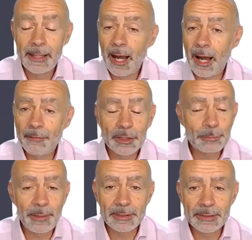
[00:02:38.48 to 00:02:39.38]
I've
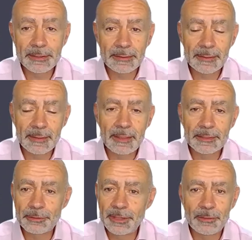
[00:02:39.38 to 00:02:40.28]
experienced the
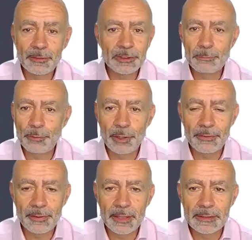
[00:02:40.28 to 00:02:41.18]
industry doing some brilliant
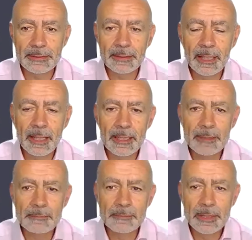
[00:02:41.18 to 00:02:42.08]
things,
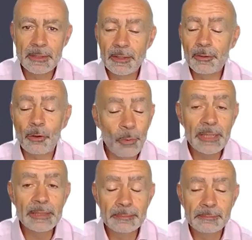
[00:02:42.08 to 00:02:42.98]
not
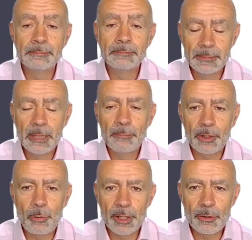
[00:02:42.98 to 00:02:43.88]
always, but
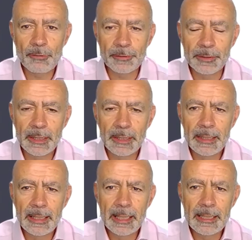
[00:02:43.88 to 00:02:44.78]
quite often.
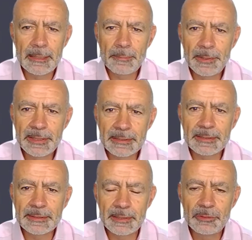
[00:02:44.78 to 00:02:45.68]
But it doesn't
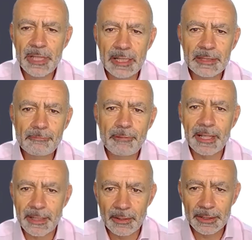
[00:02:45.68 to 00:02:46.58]
seem to get
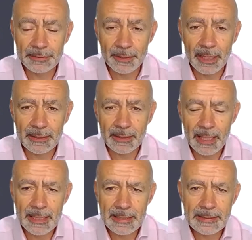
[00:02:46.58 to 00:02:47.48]
recognised for that.
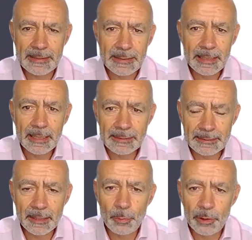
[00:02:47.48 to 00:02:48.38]
And as I
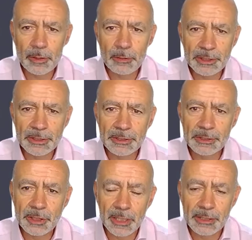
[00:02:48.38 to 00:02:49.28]
say, we're on a mission to
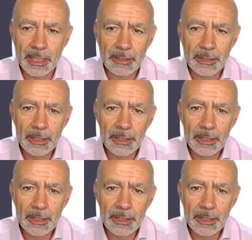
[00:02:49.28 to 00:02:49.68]
change that.